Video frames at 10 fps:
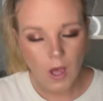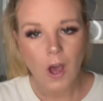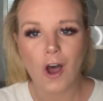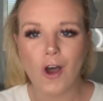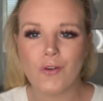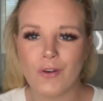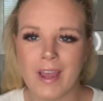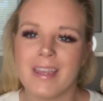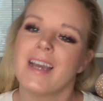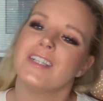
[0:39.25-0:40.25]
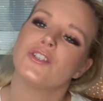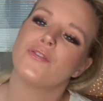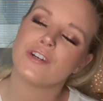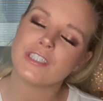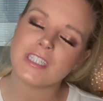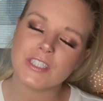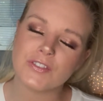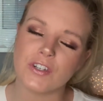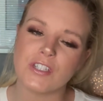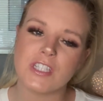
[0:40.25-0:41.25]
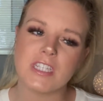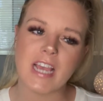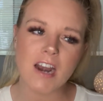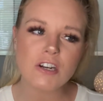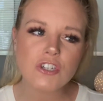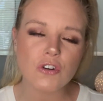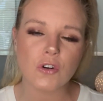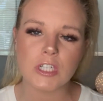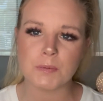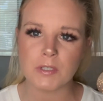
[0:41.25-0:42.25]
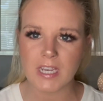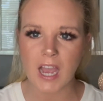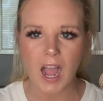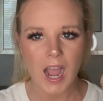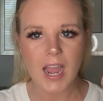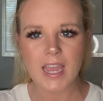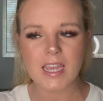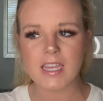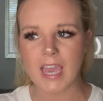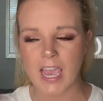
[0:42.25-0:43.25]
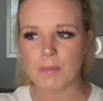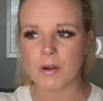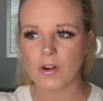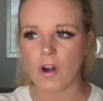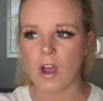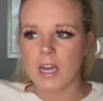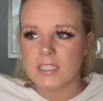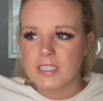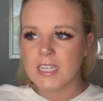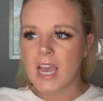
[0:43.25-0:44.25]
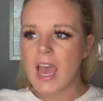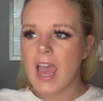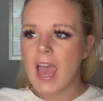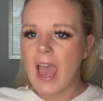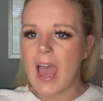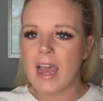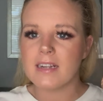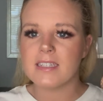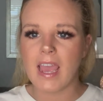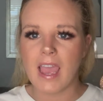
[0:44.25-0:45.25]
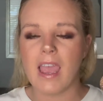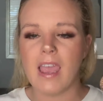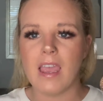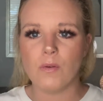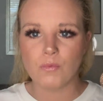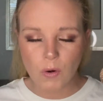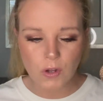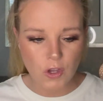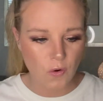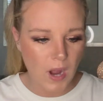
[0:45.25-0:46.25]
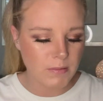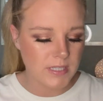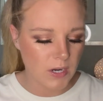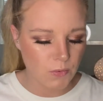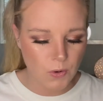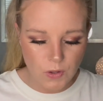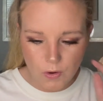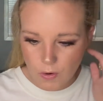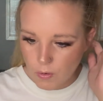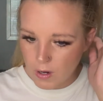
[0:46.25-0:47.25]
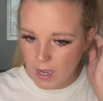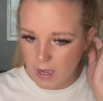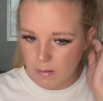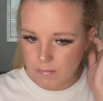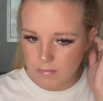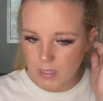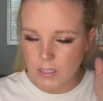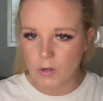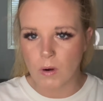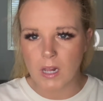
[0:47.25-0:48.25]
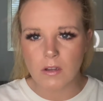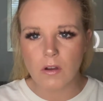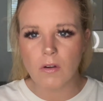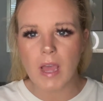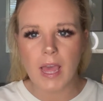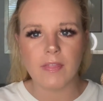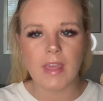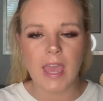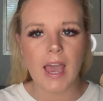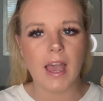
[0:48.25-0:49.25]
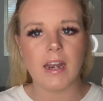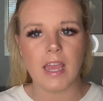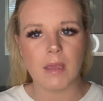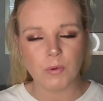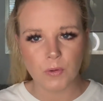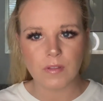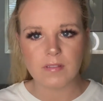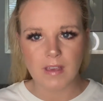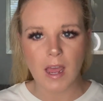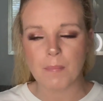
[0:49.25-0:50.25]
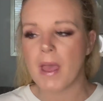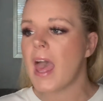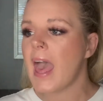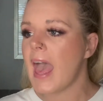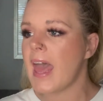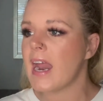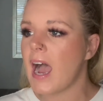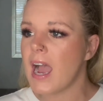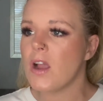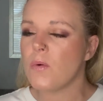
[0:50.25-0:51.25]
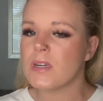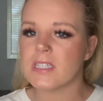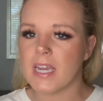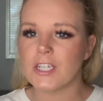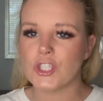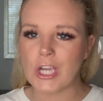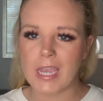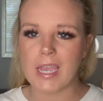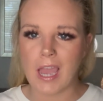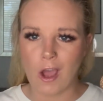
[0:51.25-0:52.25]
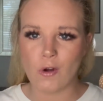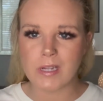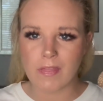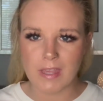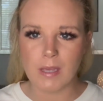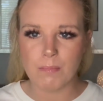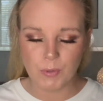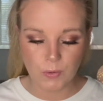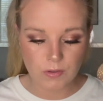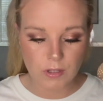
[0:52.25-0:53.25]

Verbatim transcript: All right, guys. So first things first, the Tattered Turquoise Boutique I came across at a rodeo. I was at a rodeo um, a little while ago and they had a booth set up. And I always like checking out the booths.